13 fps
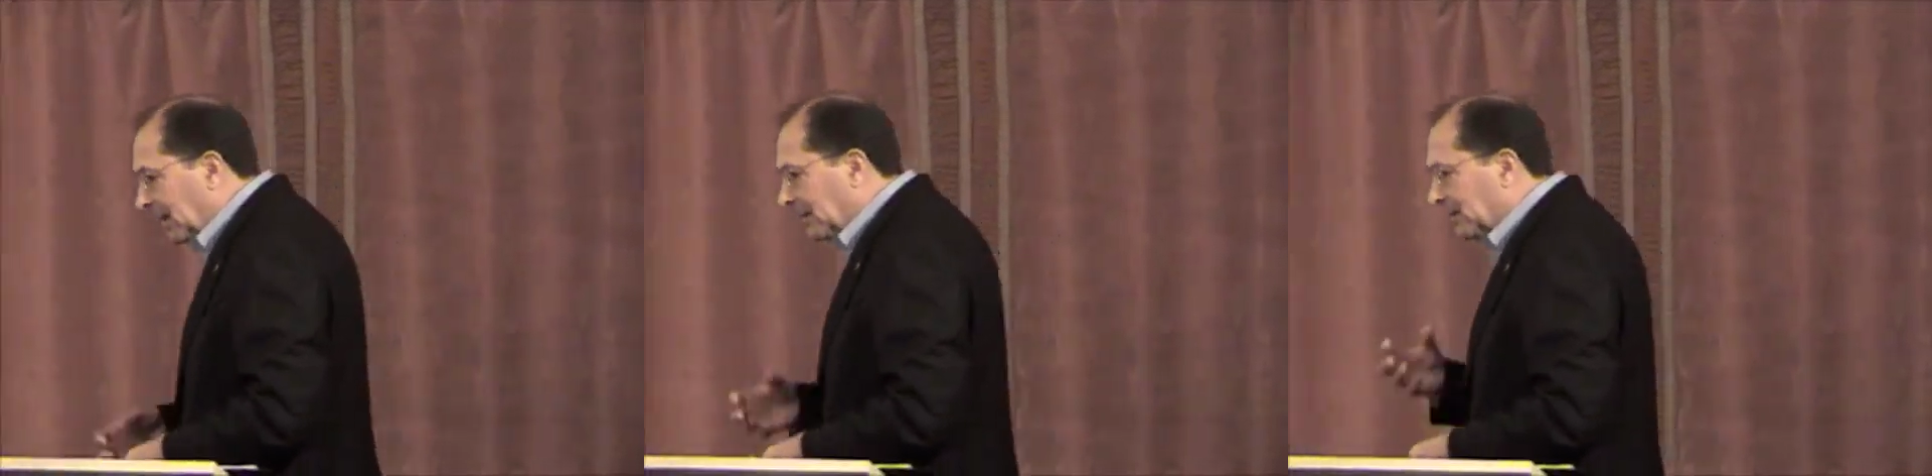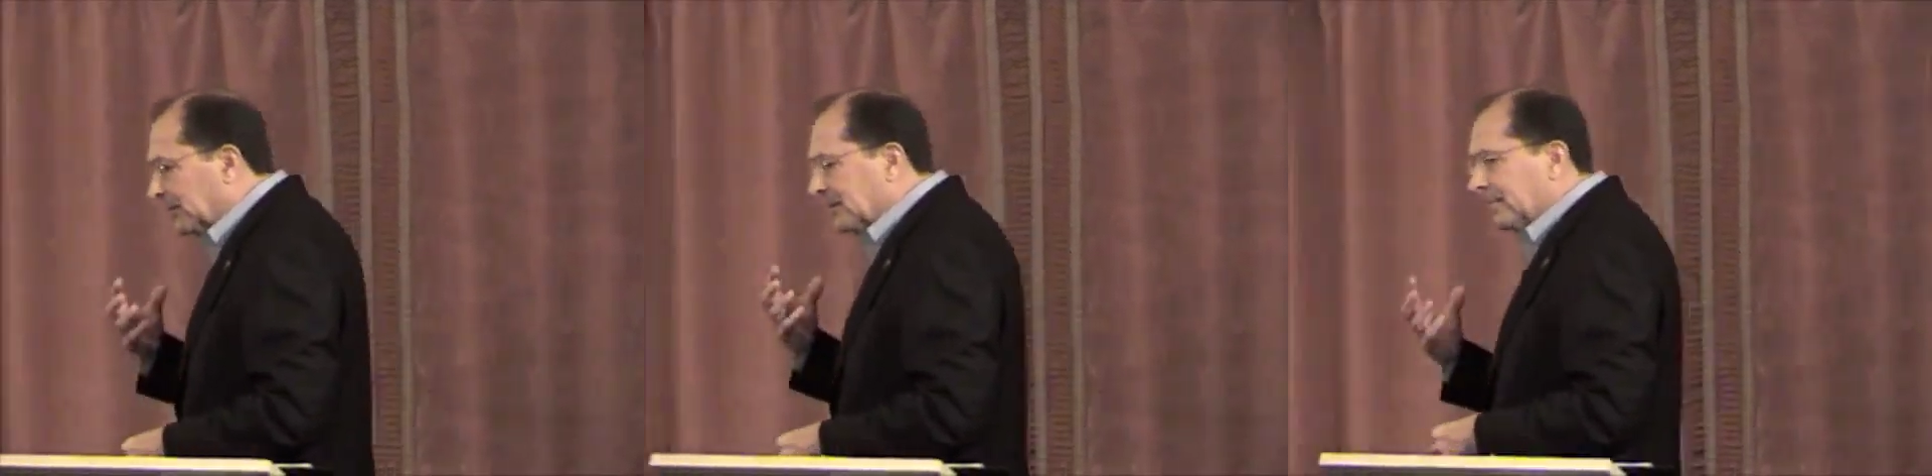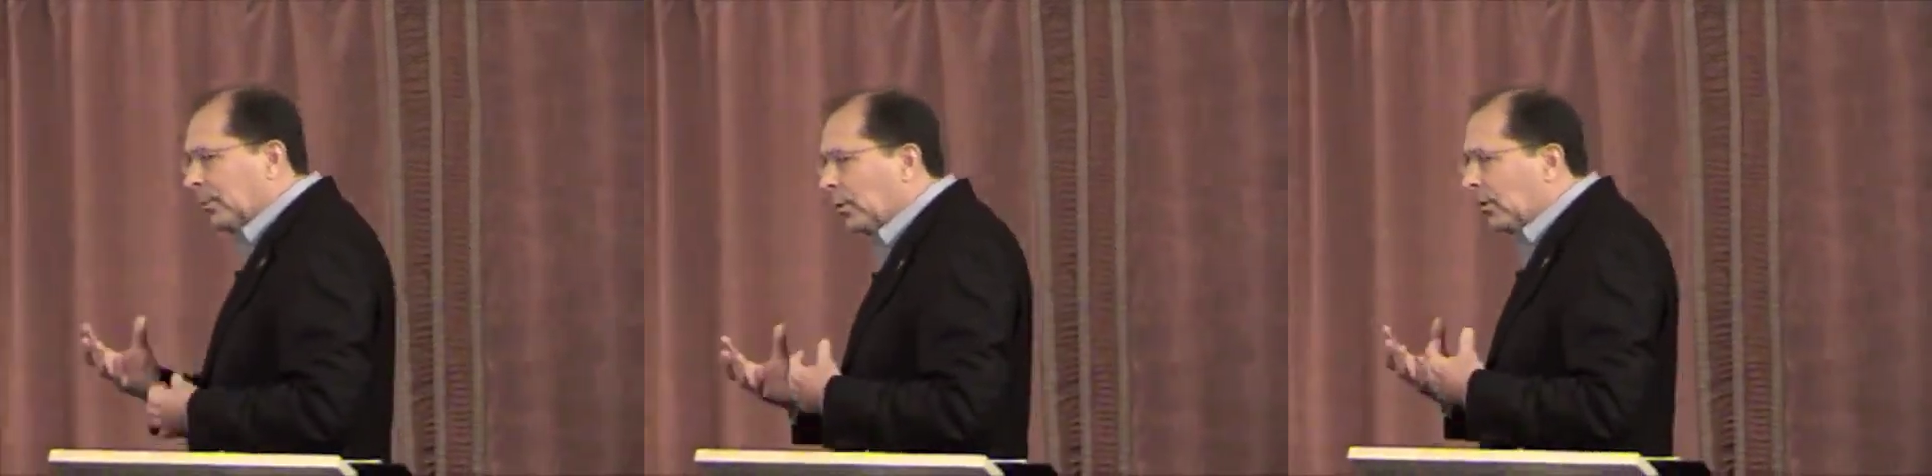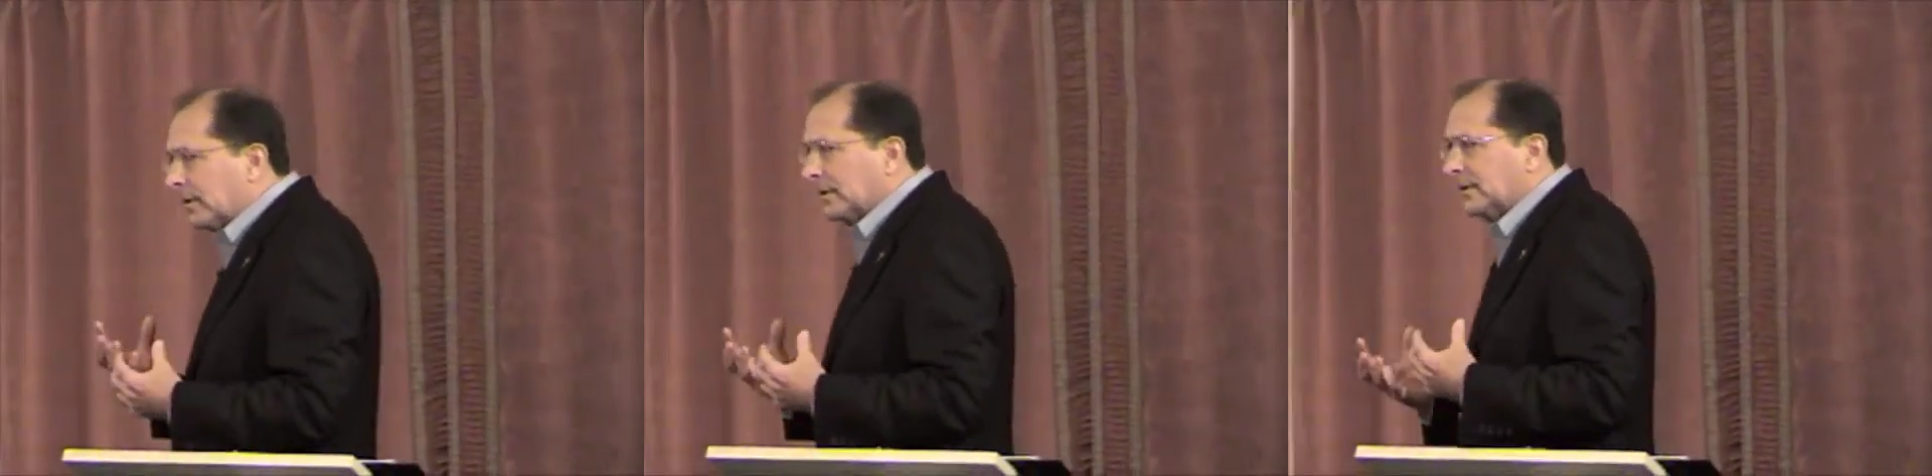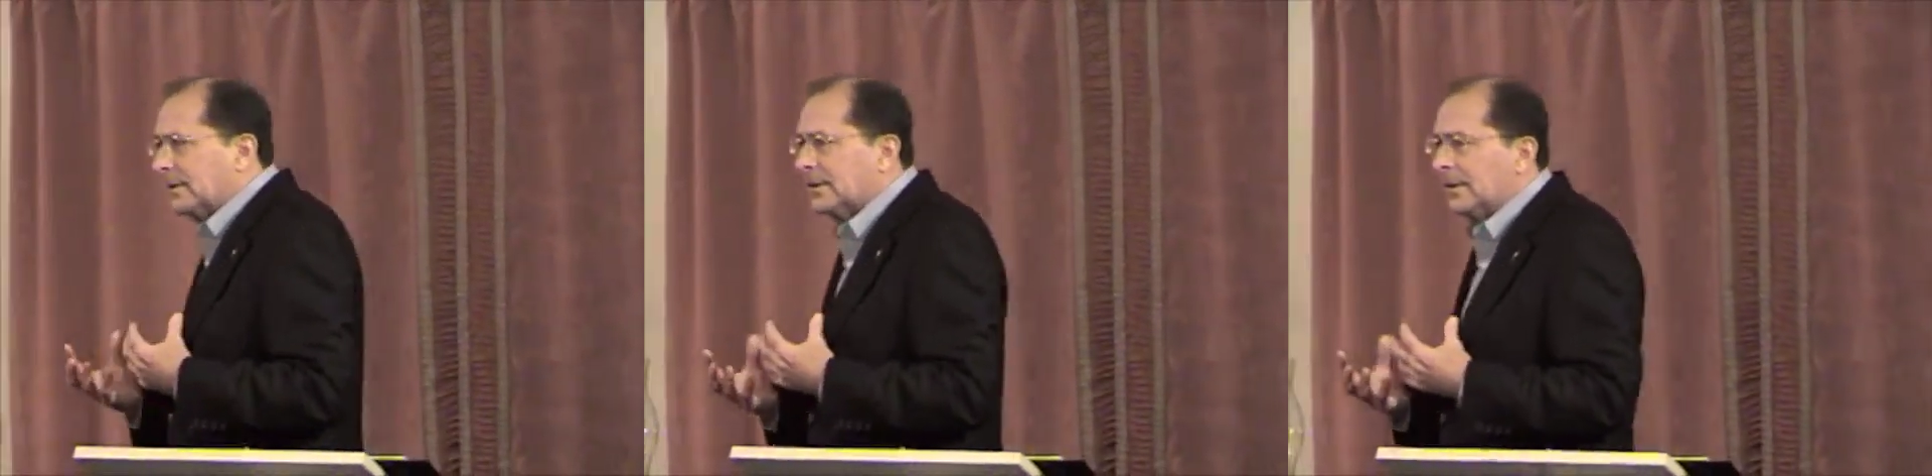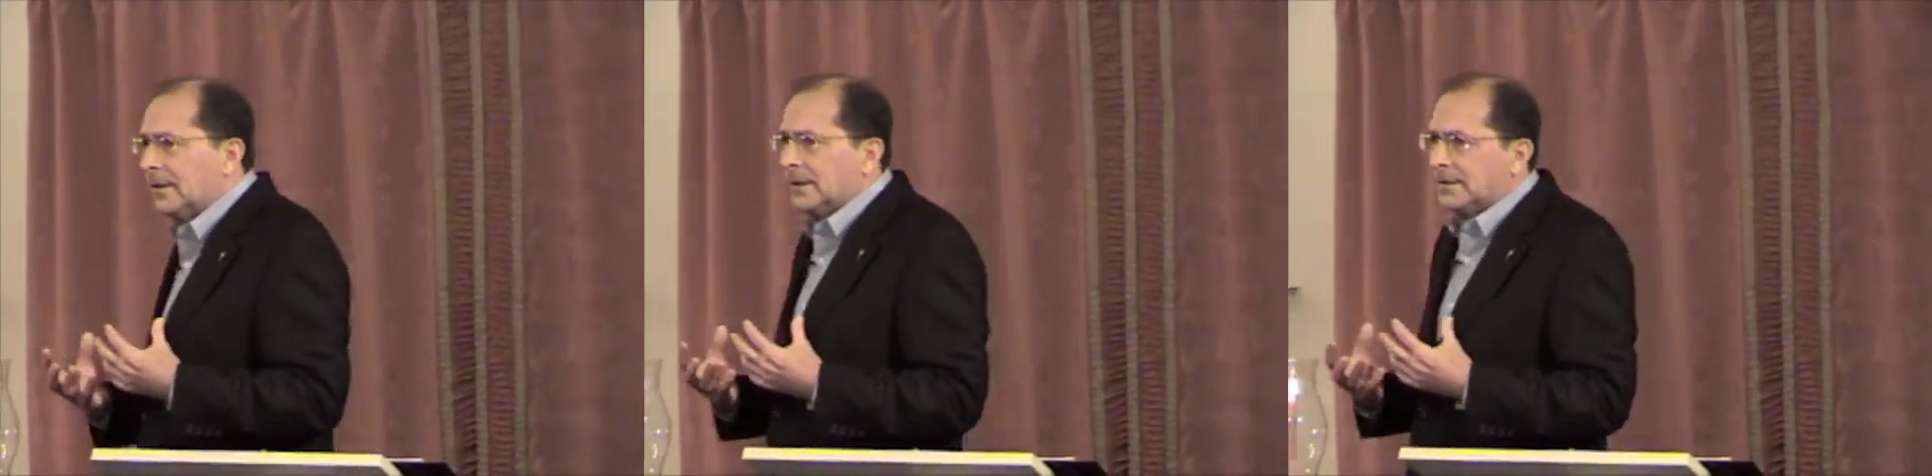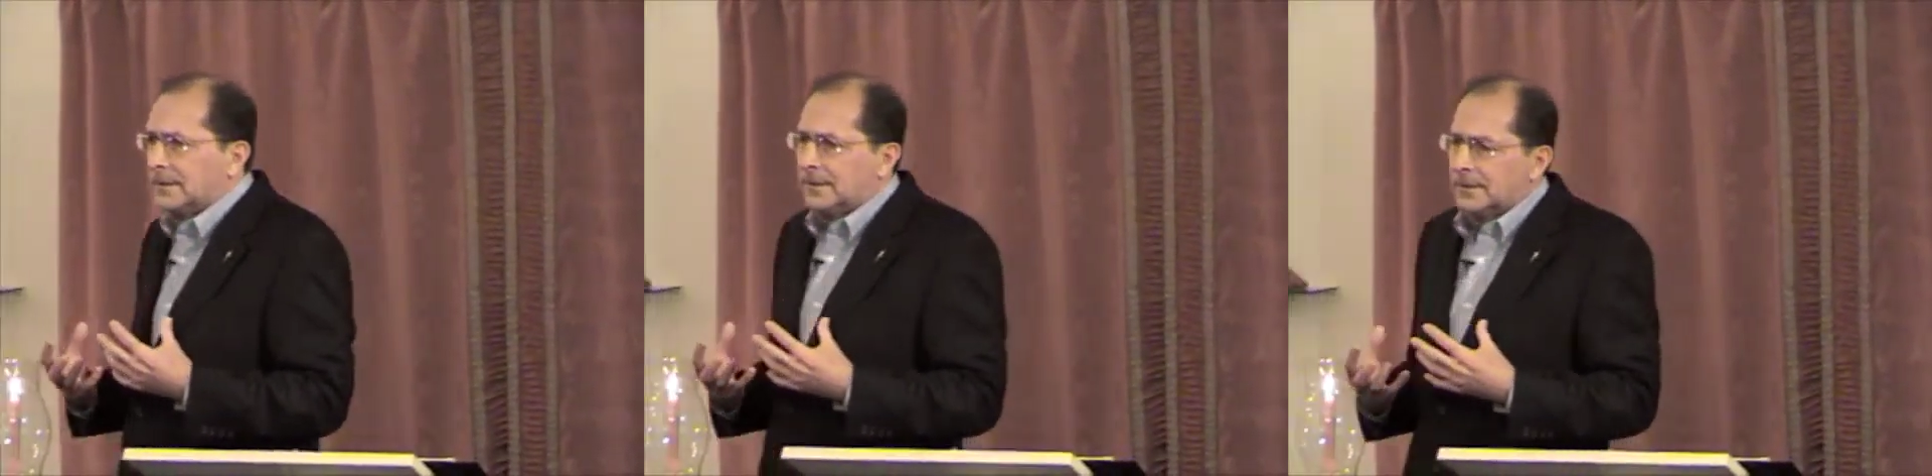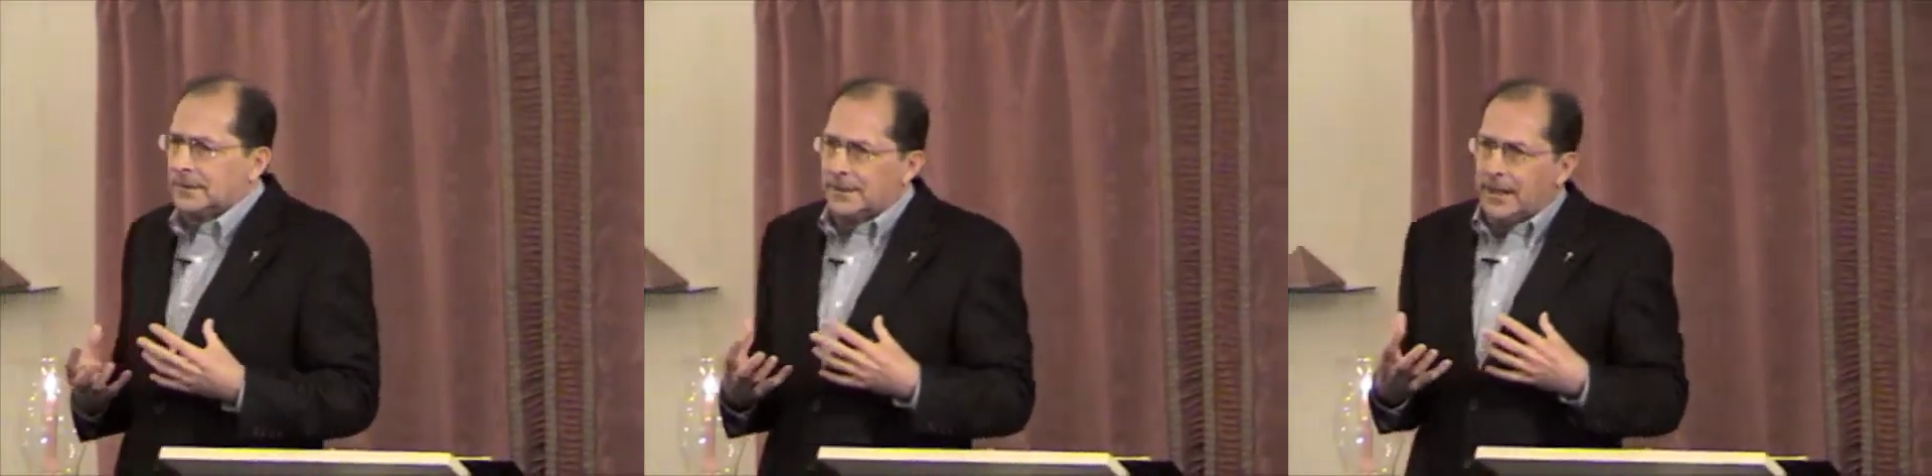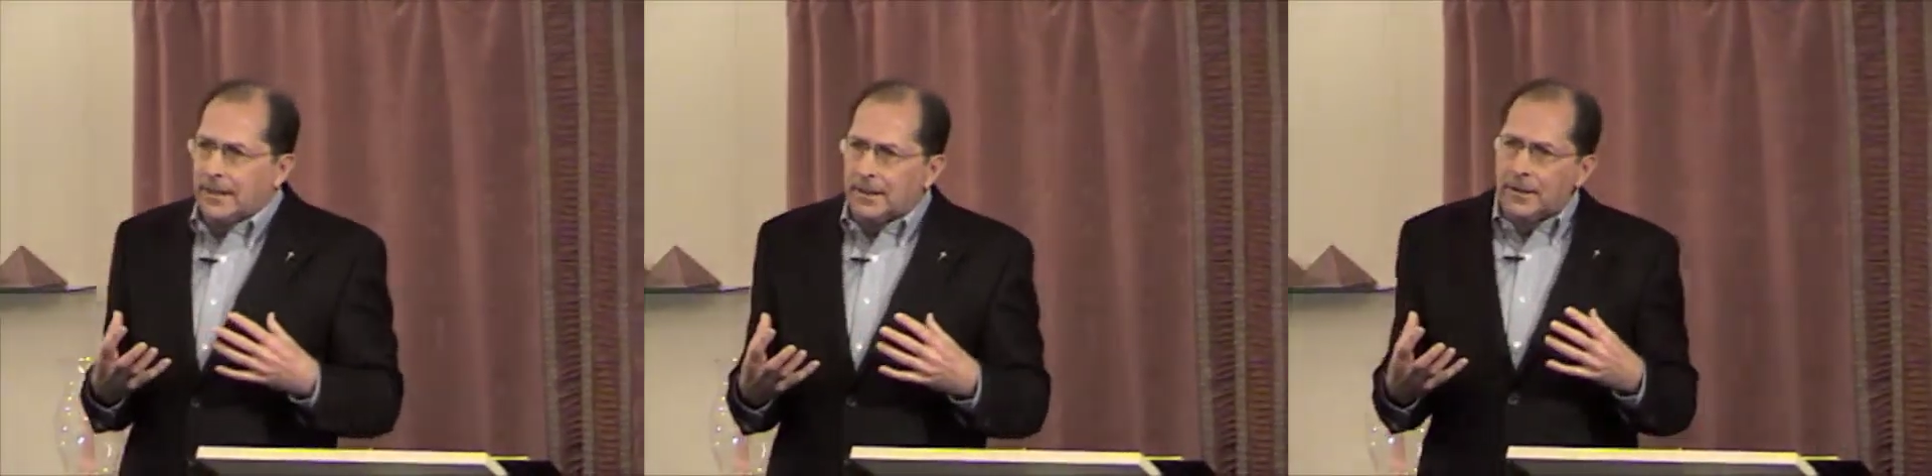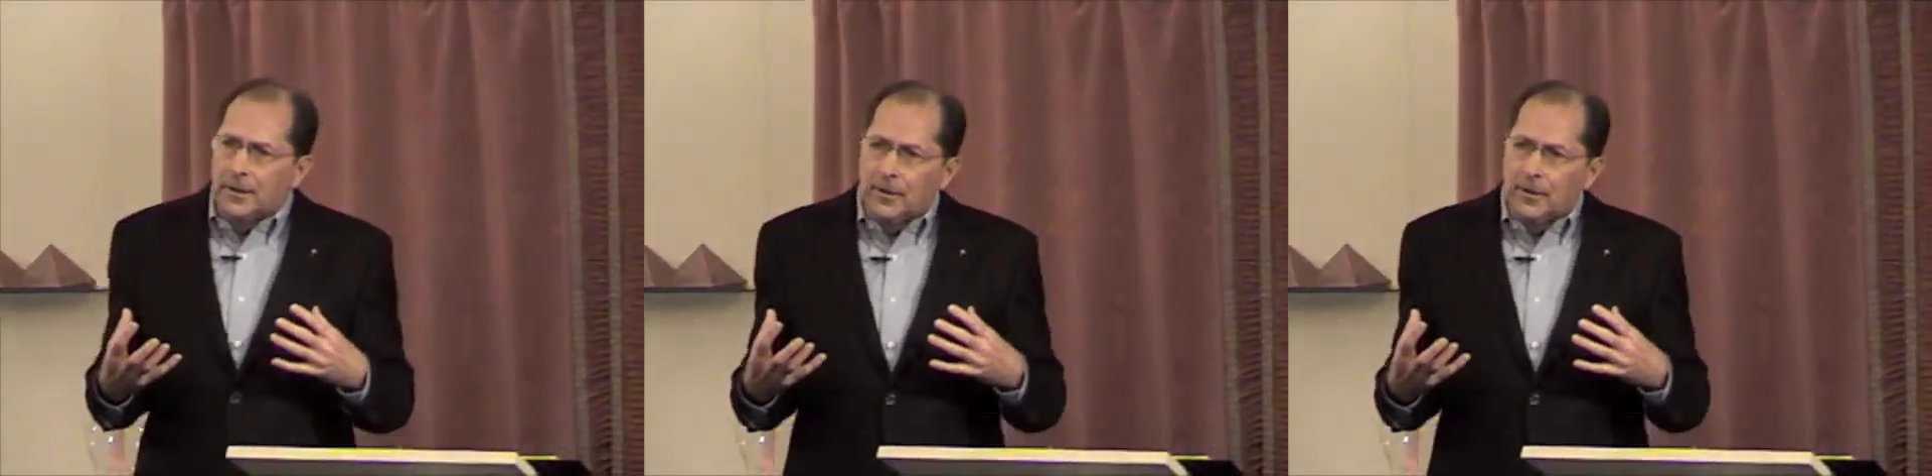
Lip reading: So it's important to take